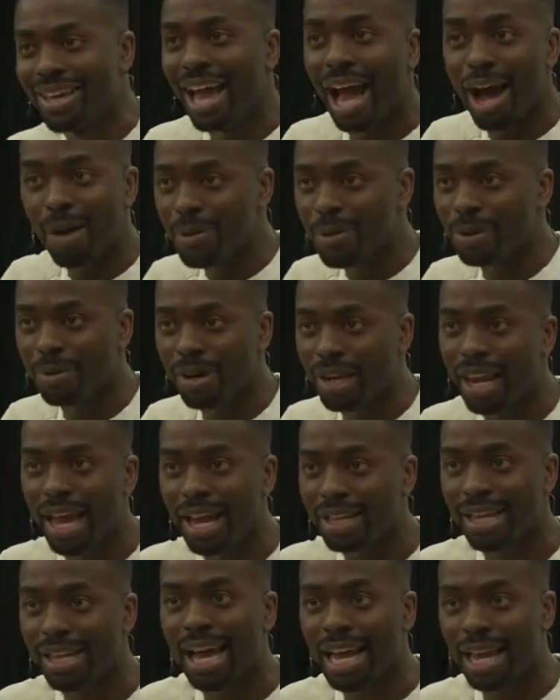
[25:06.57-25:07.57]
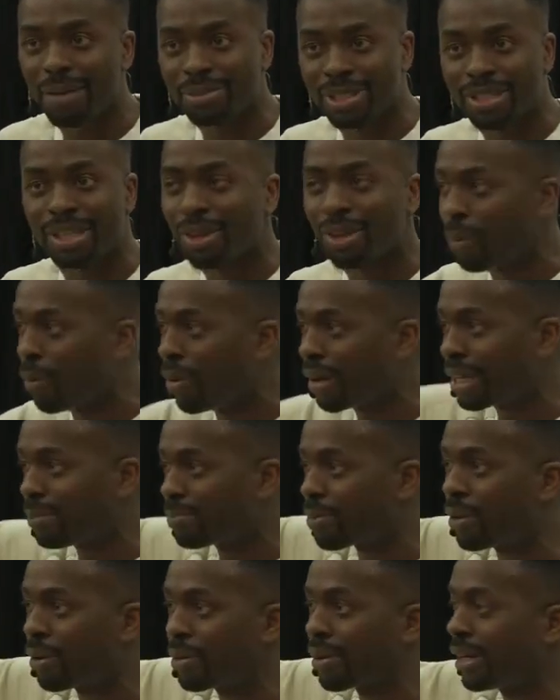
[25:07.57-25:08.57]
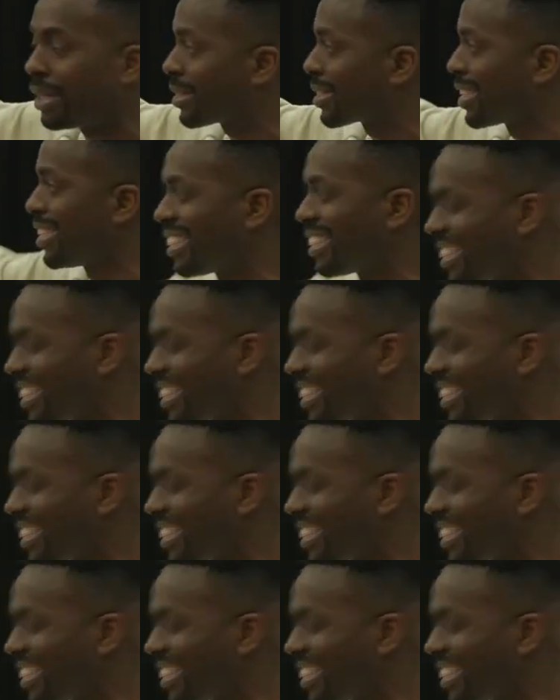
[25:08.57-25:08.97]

I hope you realize I am still a work in progress.